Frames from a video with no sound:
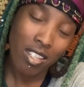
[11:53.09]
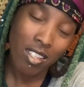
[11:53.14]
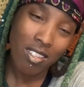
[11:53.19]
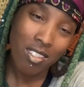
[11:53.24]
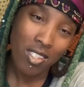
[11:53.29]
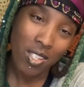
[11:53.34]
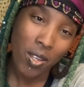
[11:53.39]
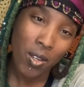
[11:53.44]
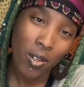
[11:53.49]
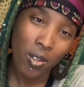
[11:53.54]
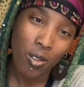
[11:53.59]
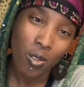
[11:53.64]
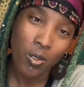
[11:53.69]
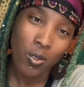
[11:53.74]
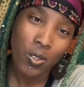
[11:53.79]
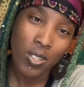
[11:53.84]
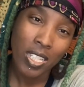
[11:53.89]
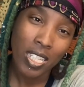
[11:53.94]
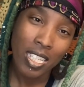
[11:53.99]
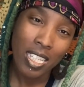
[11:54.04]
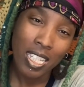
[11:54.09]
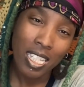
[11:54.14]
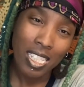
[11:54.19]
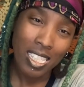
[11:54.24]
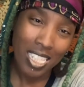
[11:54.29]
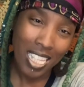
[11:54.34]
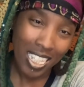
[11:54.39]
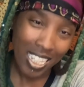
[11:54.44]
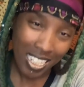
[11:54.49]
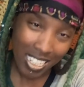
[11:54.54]
So
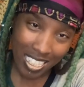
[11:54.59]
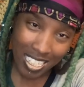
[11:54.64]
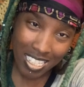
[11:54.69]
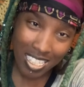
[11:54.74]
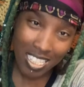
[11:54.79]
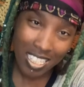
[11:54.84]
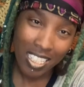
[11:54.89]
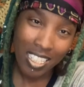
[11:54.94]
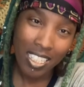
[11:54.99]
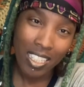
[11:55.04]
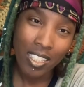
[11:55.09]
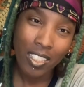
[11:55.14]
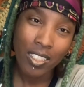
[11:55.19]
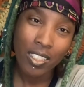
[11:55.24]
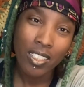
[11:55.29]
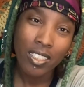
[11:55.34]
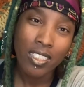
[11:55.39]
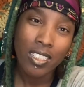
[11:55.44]
take it easy,